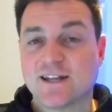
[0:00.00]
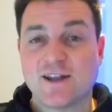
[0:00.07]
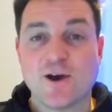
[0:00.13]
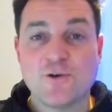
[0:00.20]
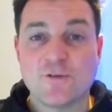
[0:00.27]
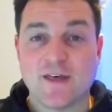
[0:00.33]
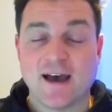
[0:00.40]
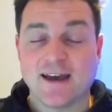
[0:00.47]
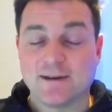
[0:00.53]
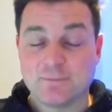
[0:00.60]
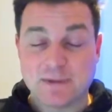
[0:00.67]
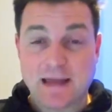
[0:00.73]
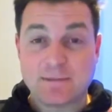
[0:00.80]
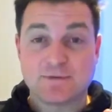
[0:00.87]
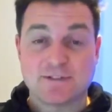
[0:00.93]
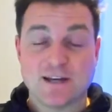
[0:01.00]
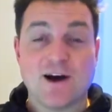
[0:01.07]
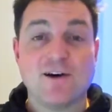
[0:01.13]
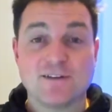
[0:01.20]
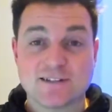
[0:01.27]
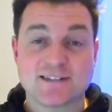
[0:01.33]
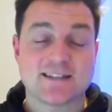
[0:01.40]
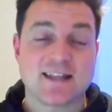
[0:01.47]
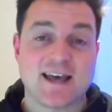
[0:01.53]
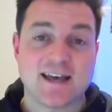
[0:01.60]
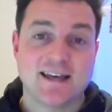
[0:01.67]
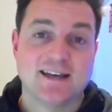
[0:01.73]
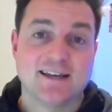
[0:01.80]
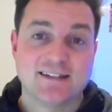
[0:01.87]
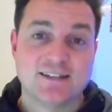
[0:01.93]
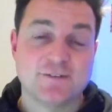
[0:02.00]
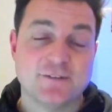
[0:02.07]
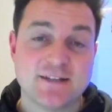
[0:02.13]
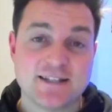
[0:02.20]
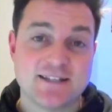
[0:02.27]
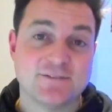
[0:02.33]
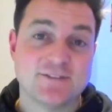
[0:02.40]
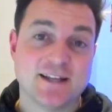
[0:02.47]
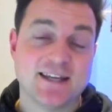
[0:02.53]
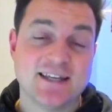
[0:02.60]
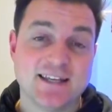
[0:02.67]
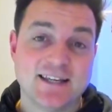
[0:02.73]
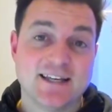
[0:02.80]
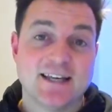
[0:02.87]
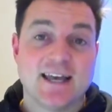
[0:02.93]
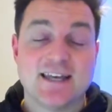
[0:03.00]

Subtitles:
to know that and be able to answer that definitively